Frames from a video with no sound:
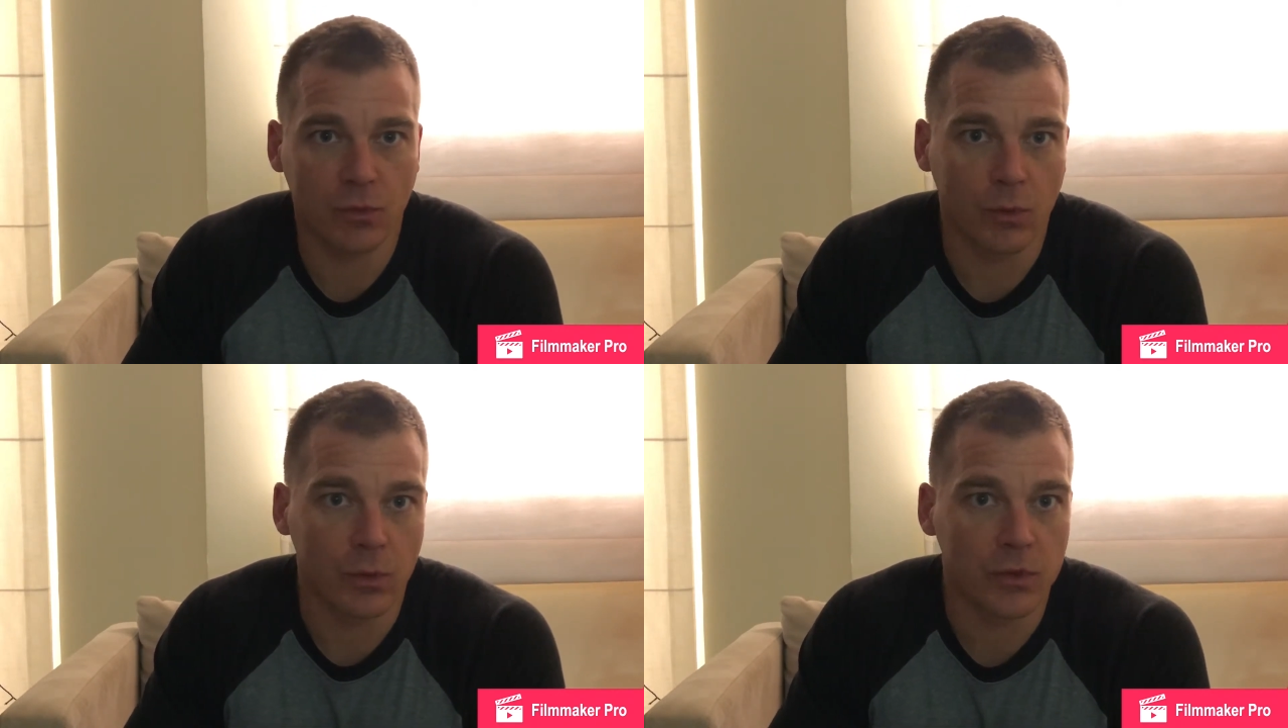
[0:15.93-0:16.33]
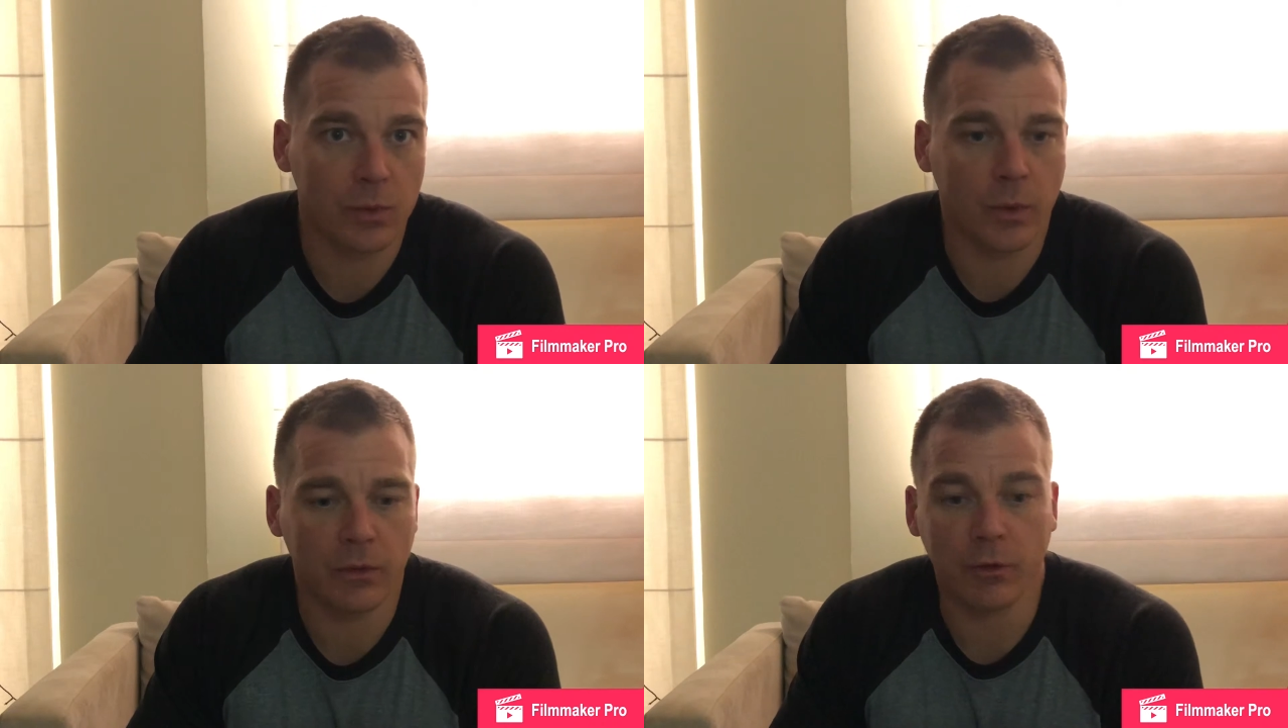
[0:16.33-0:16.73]
rules
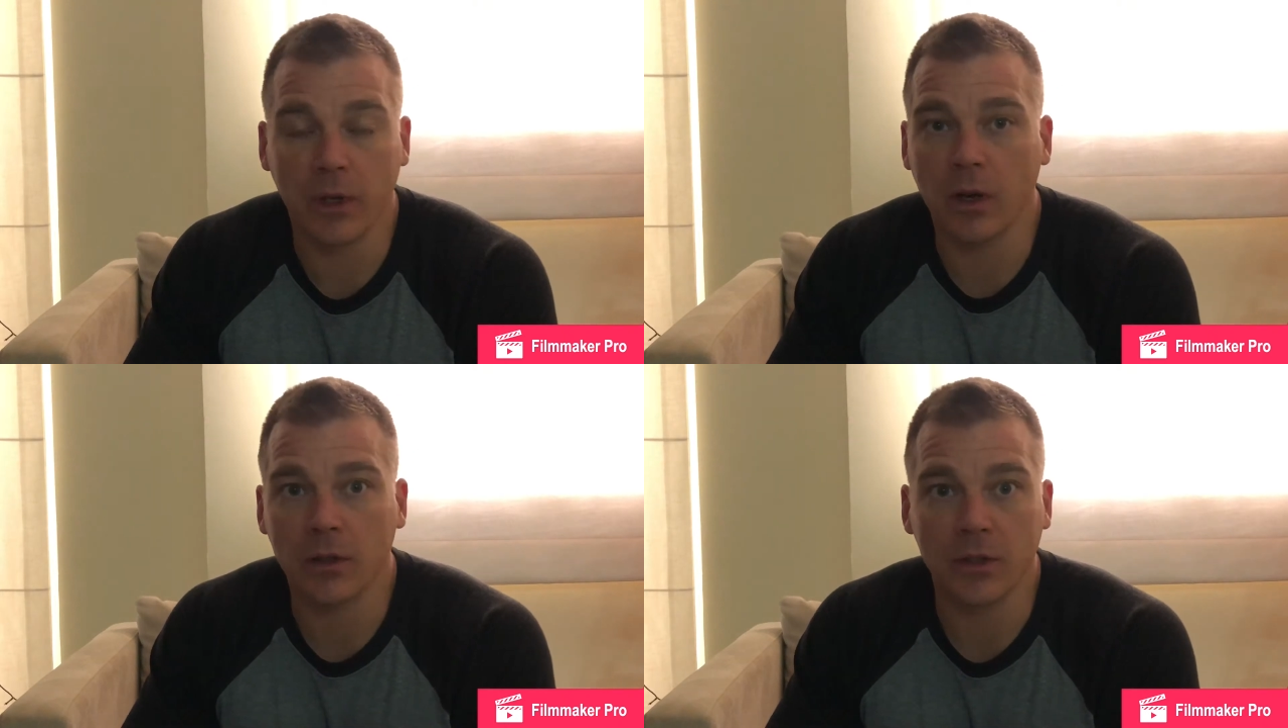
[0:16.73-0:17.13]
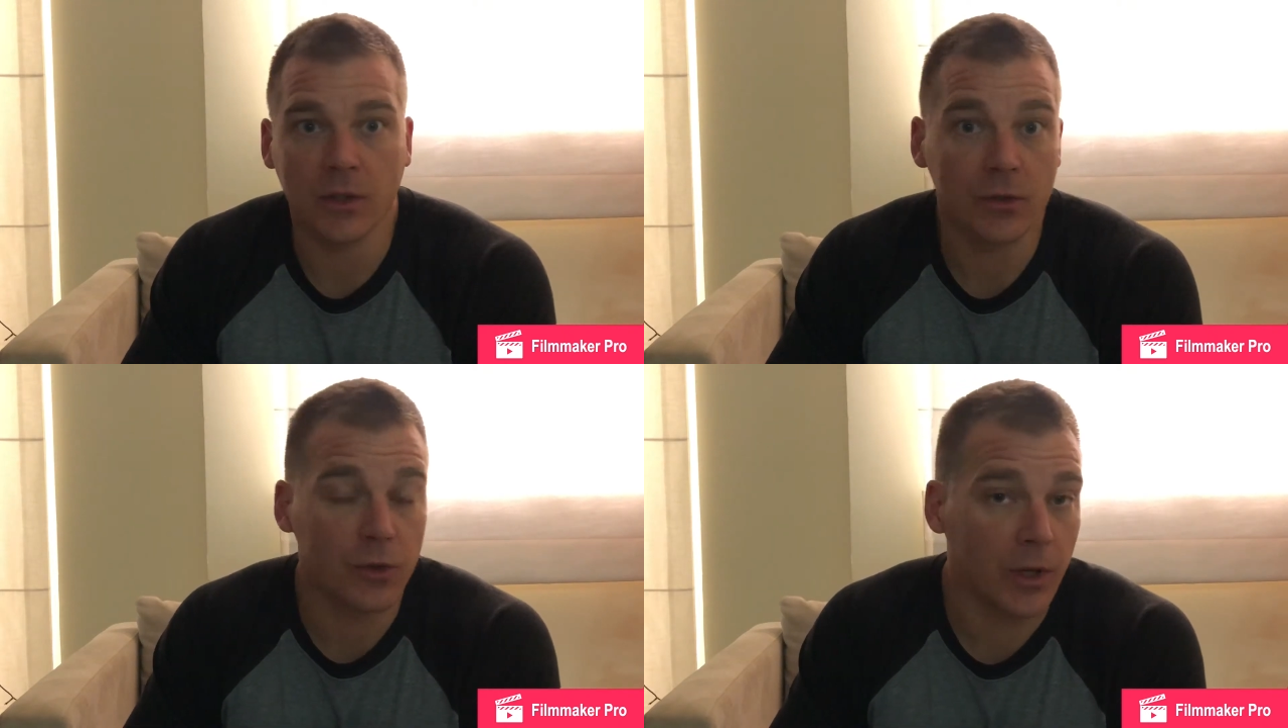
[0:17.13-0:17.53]
with regard
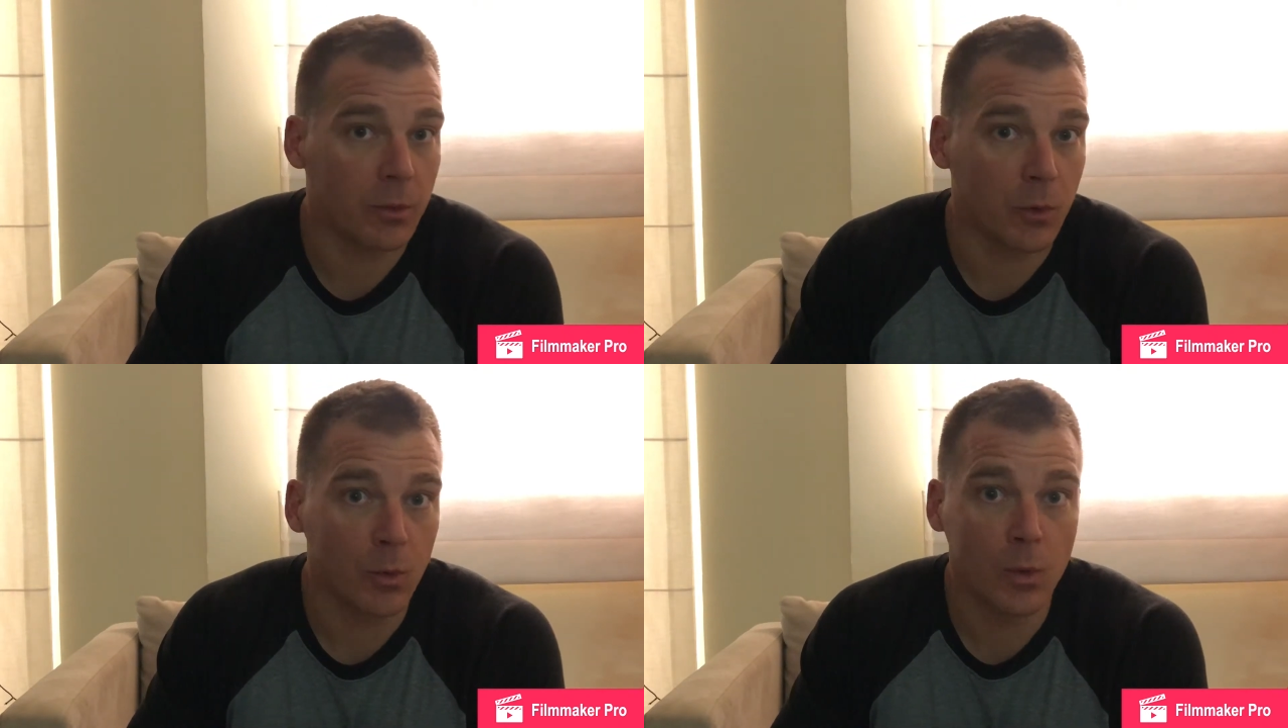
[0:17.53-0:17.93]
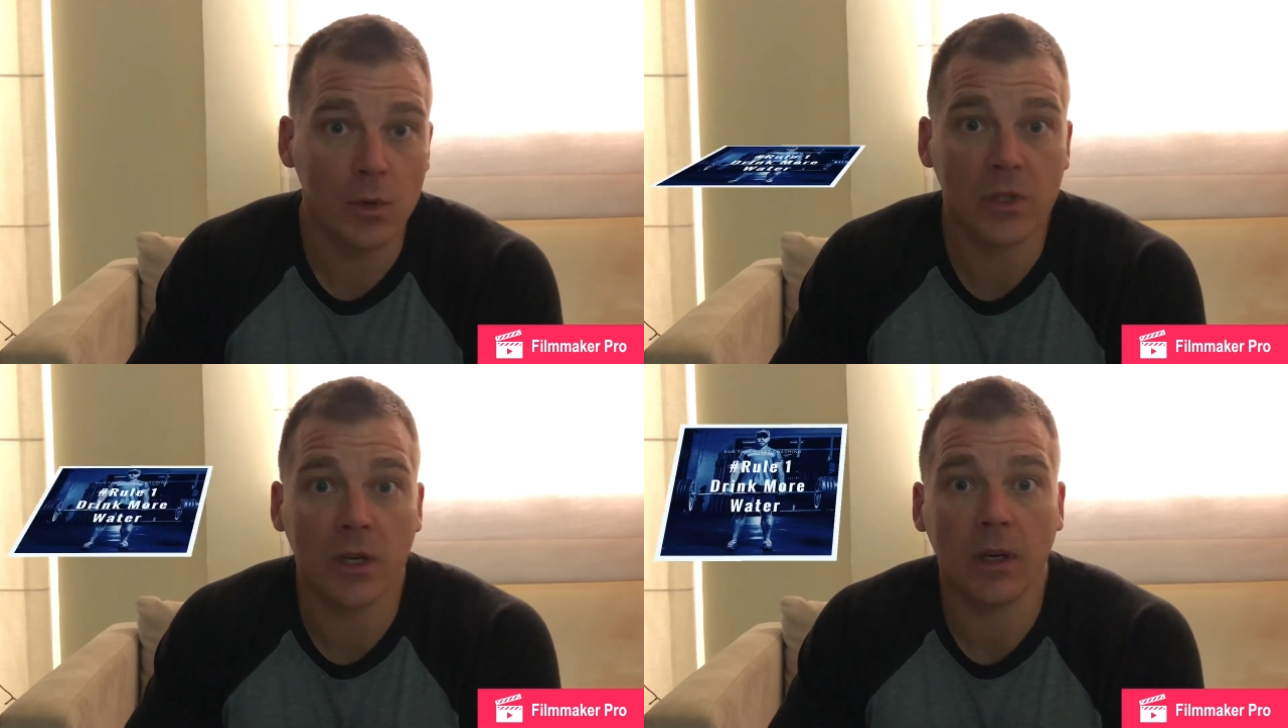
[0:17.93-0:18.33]
to drinking more
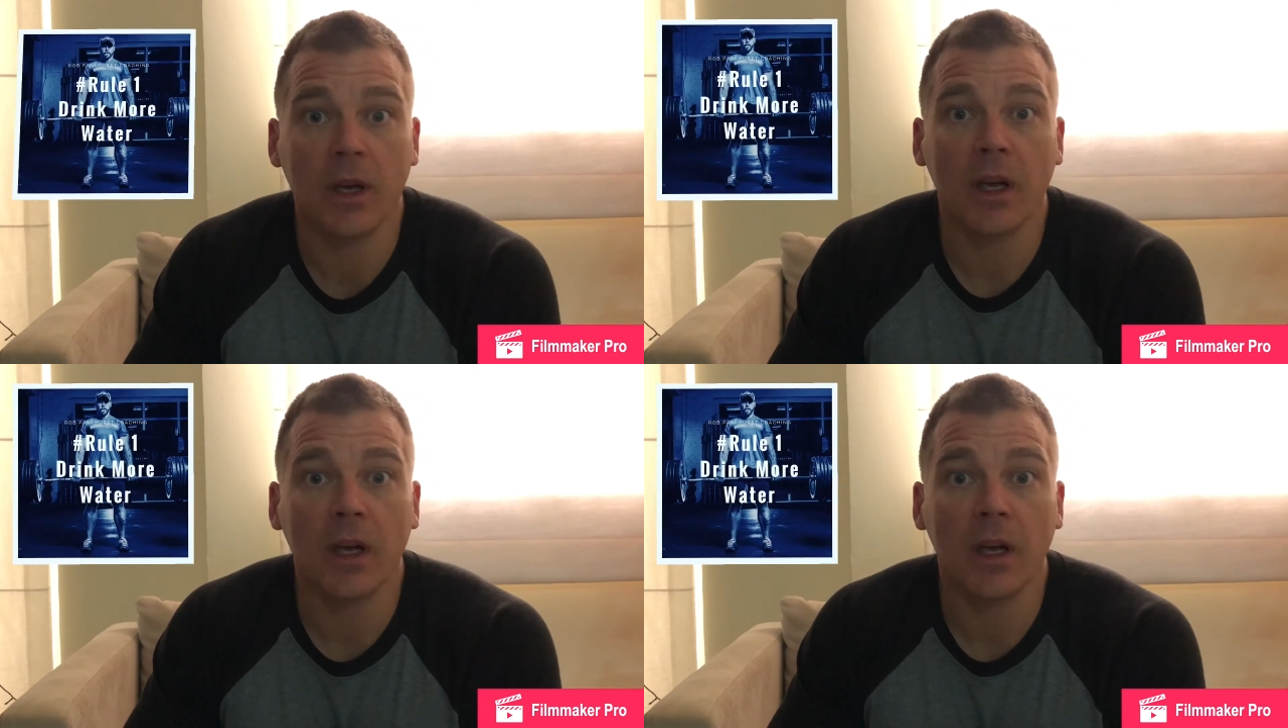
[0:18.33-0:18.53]
water,